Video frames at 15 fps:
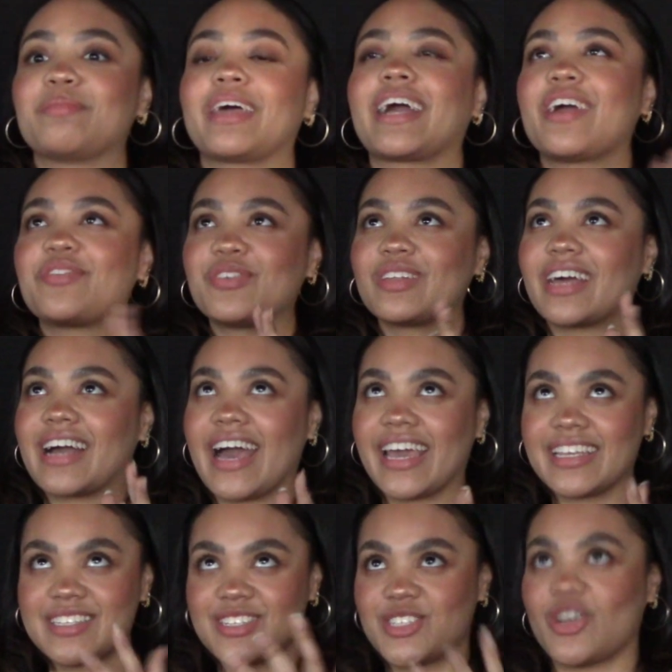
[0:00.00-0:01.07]
Like, I feel like I
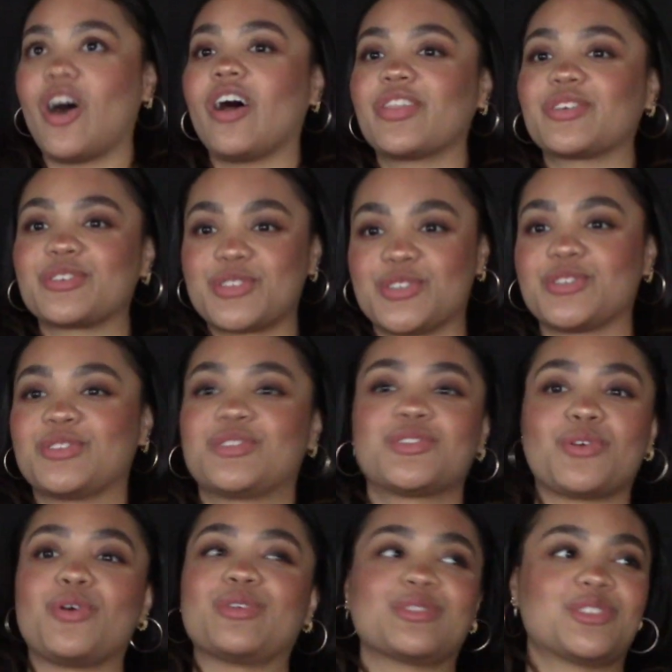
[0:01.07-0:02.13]
saw their
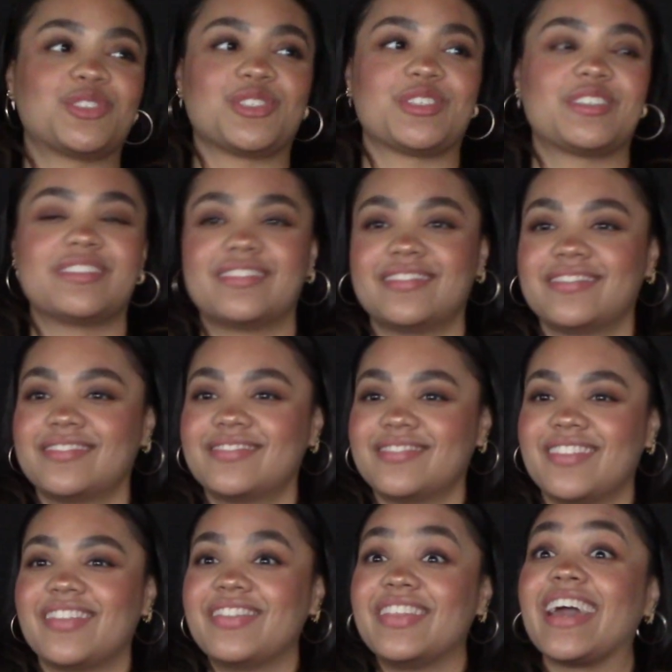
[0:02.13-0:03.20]
souls just
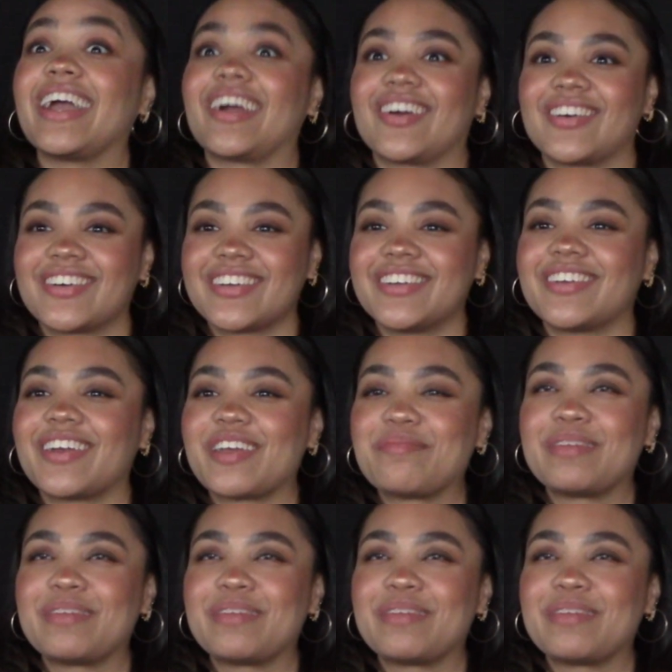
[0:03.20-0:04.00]
there, you know what I